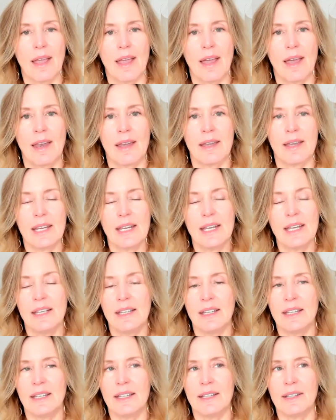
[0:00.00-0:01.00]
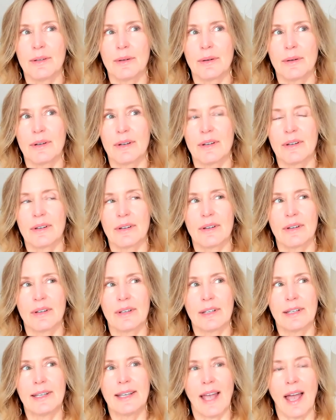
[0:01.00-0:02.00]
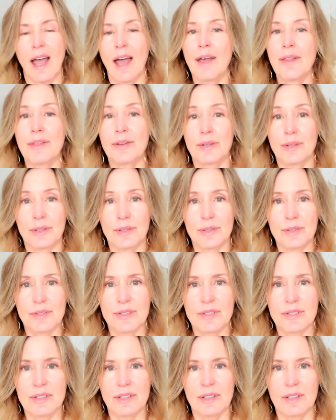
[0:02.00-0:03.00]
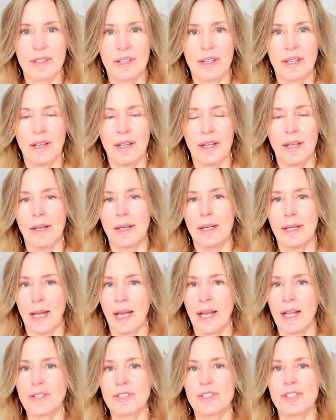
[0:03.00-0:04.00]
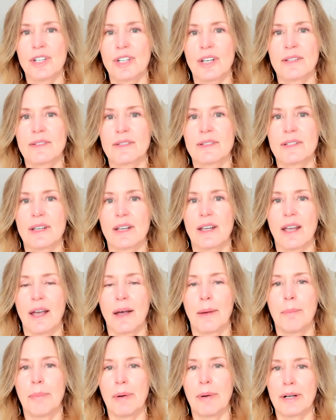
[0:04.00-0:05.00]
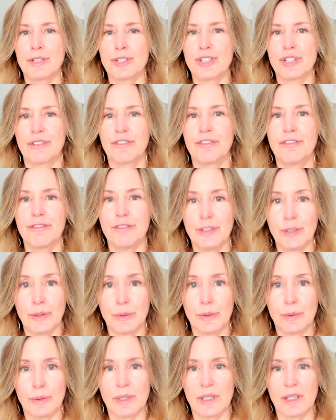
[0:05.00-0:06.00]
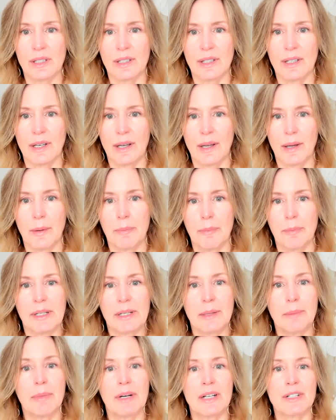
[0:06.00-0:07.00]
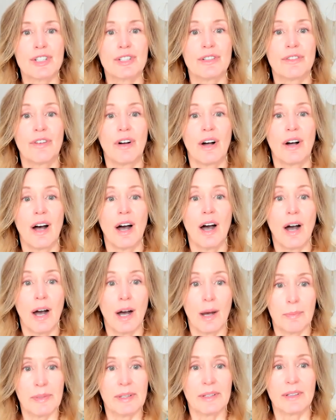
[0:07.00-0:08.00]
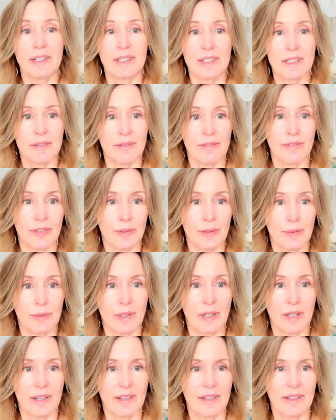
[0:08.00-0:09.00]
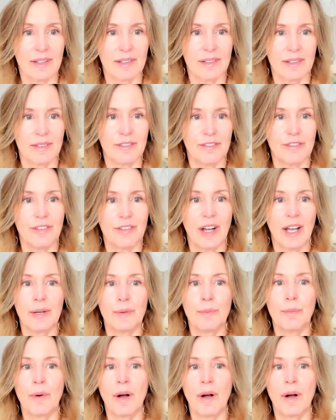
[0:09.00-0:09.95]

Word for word: And he gathers not just a bunch of food, but a bunch of opulent food fine